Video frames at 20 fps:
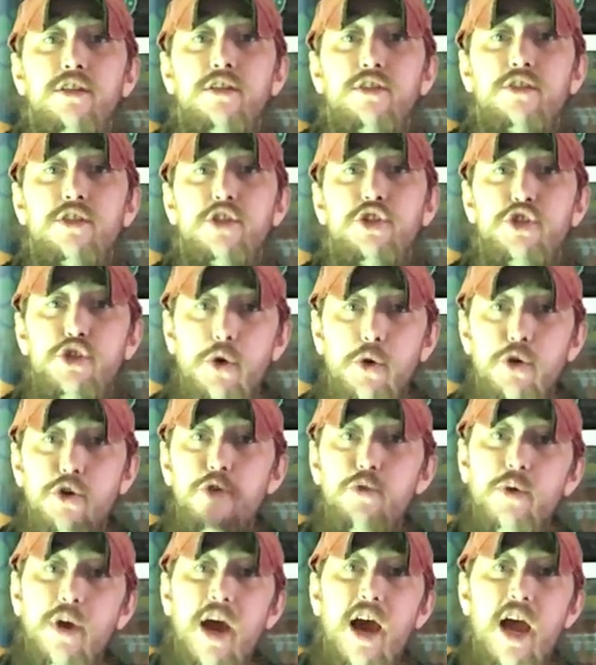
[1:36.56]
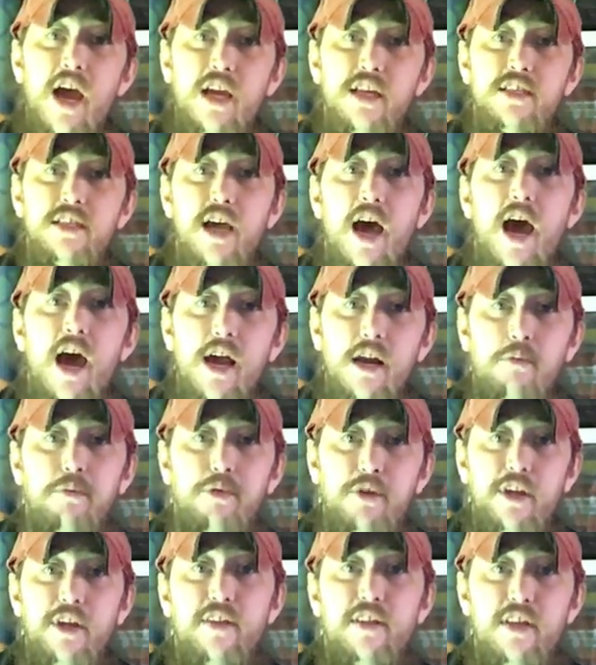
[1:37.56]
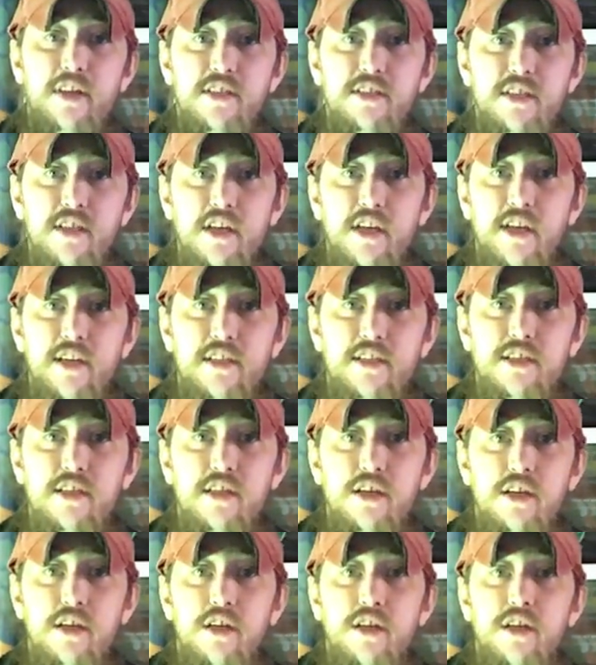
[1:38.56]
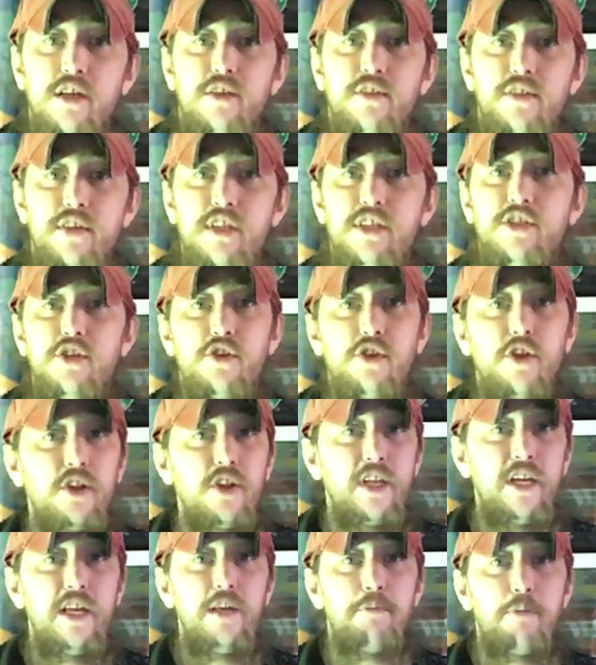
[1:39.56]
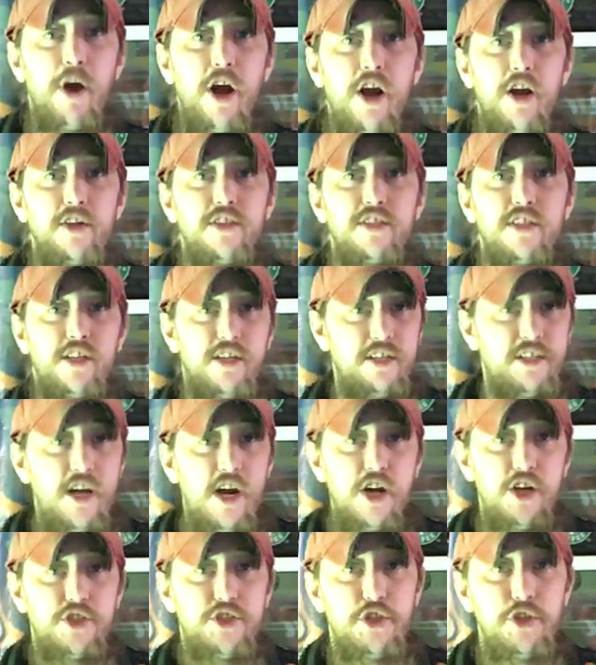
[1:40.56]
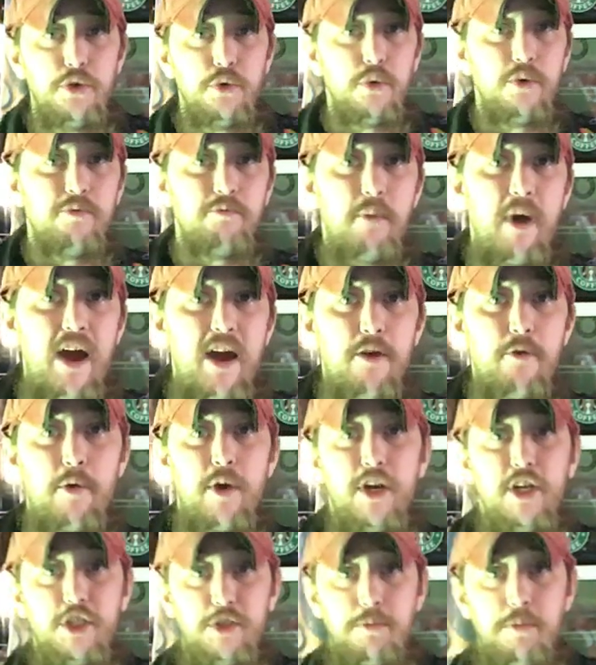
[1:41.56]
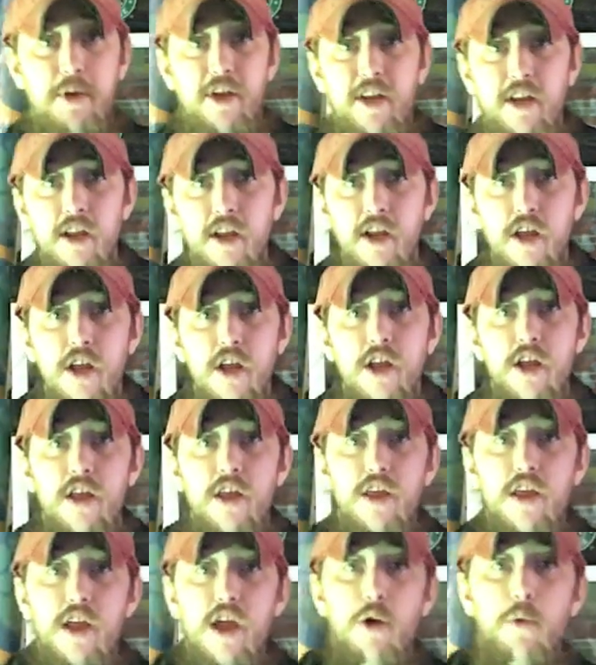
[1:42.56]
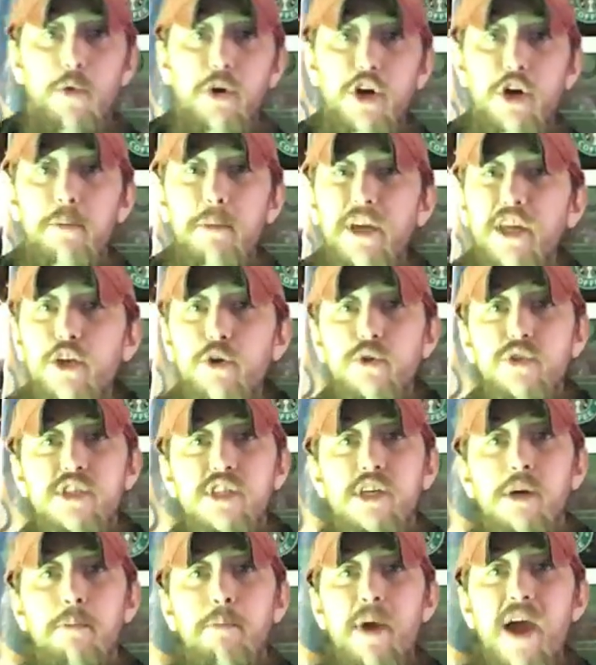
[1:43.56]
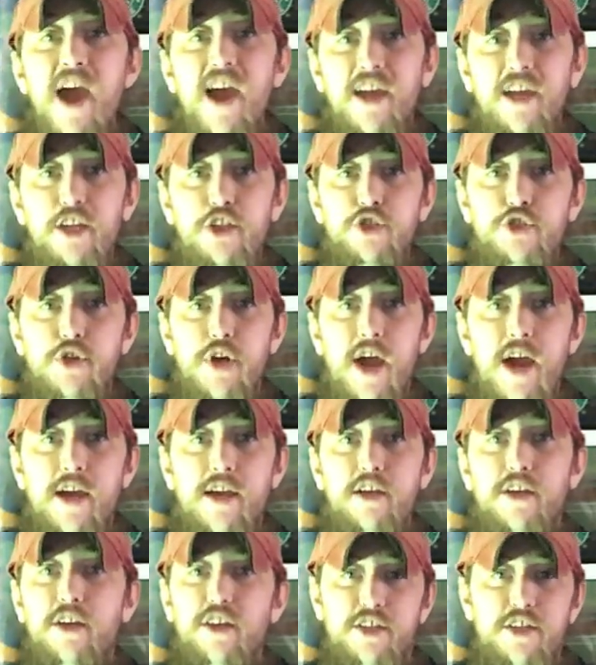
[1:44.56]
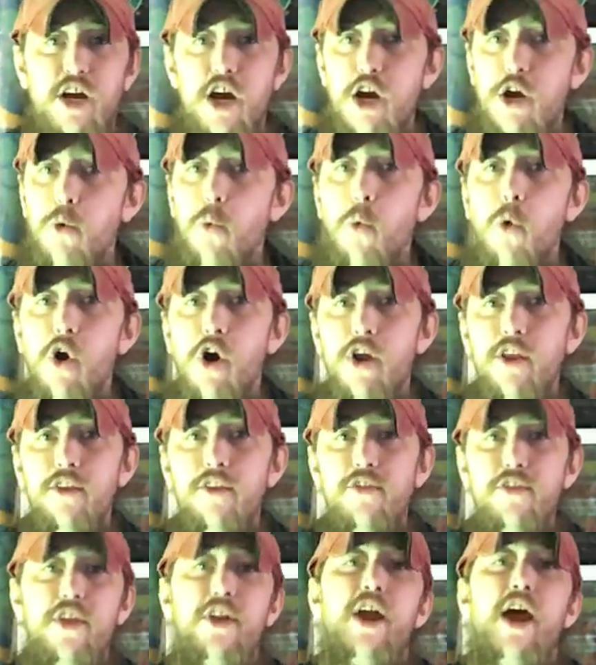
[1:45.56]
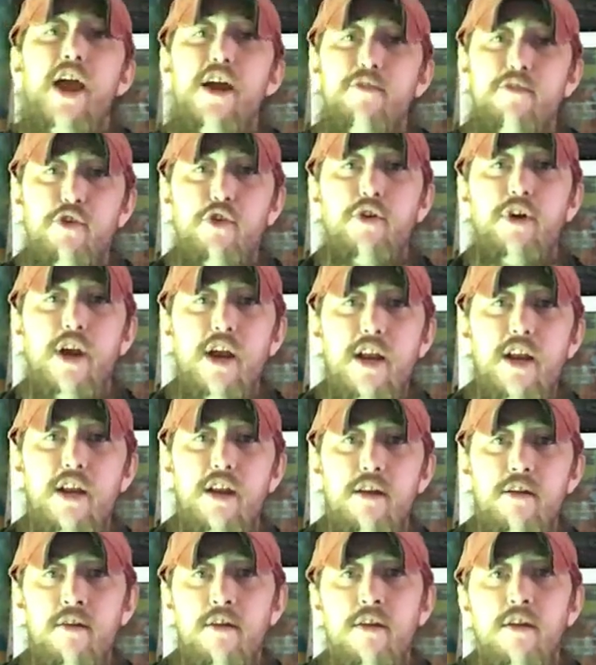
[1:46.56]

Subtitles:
to show you guys how to play these licks. These are the lead parts, guitar 2 of my arrangement, and we're going to be using a backing track, guitar 1, that I have created.